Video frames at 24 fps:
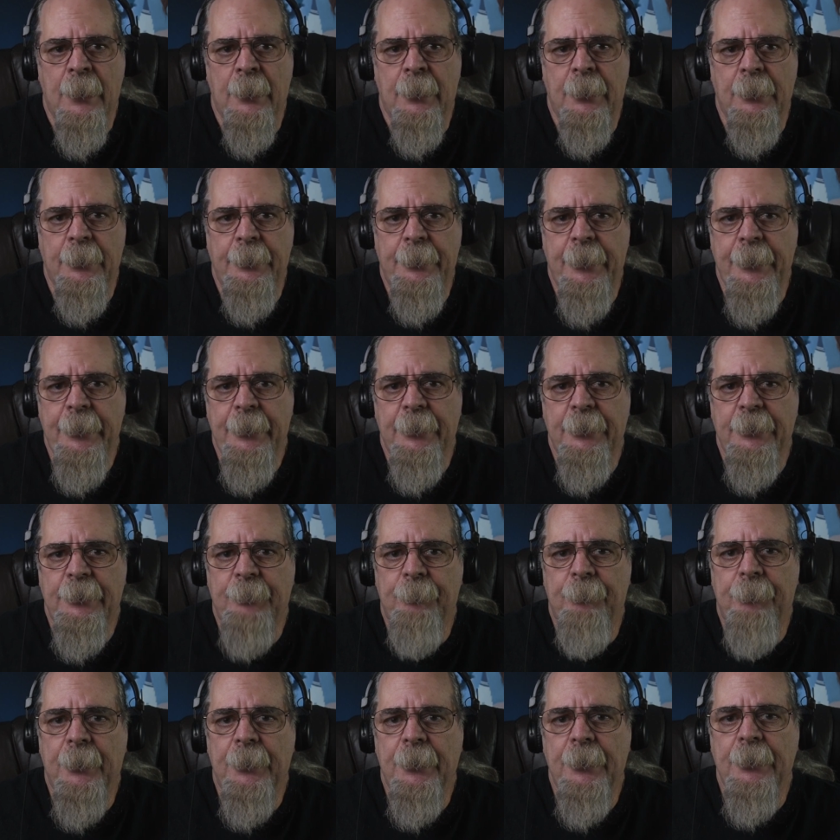Katia's
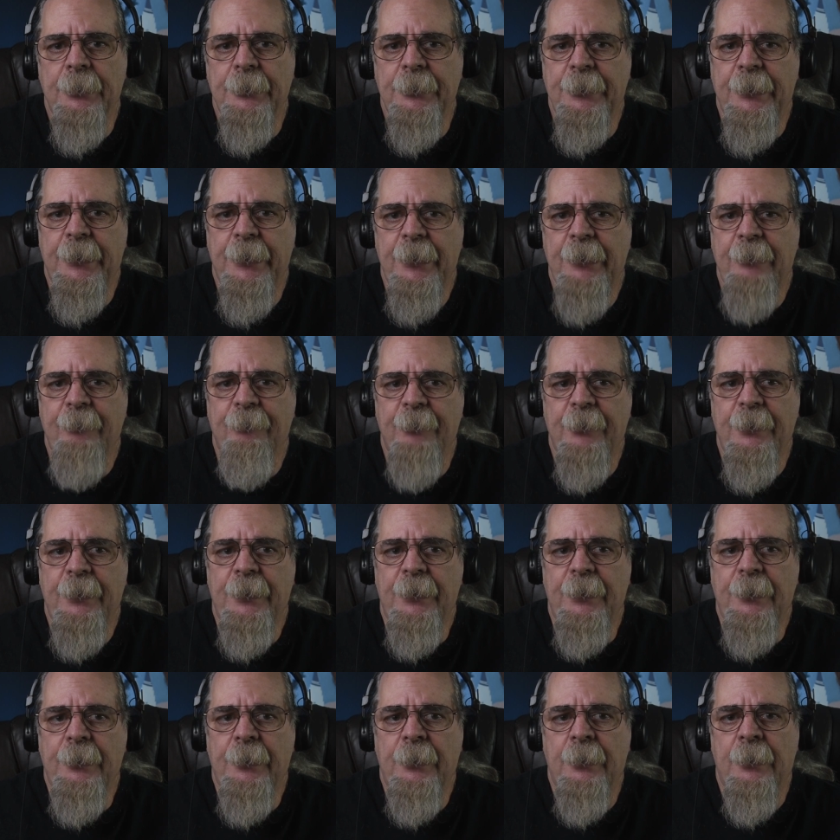Buzz
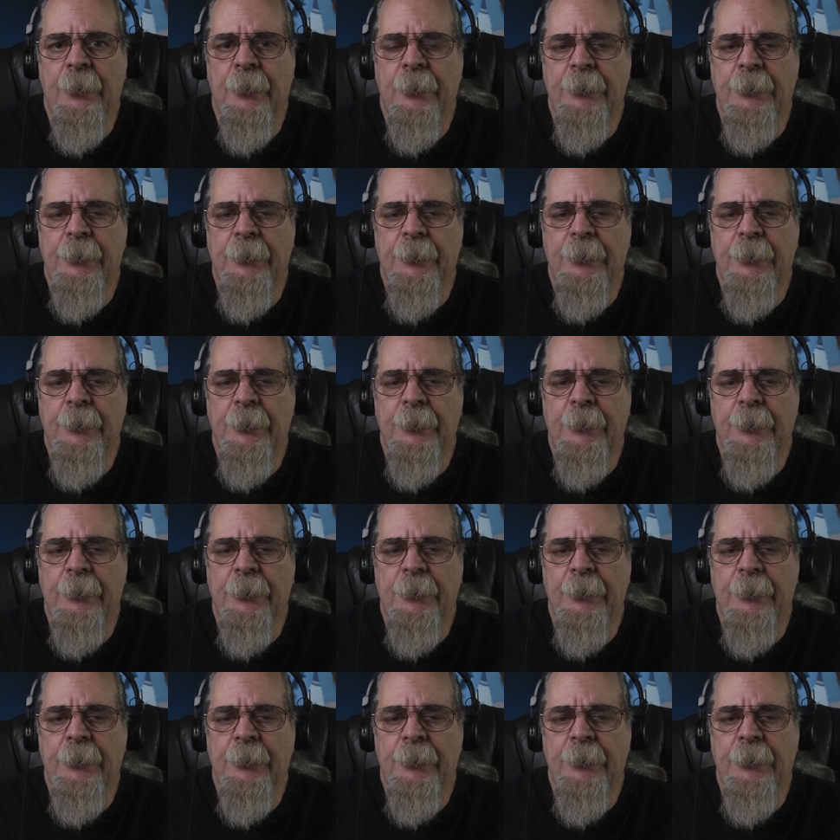TV,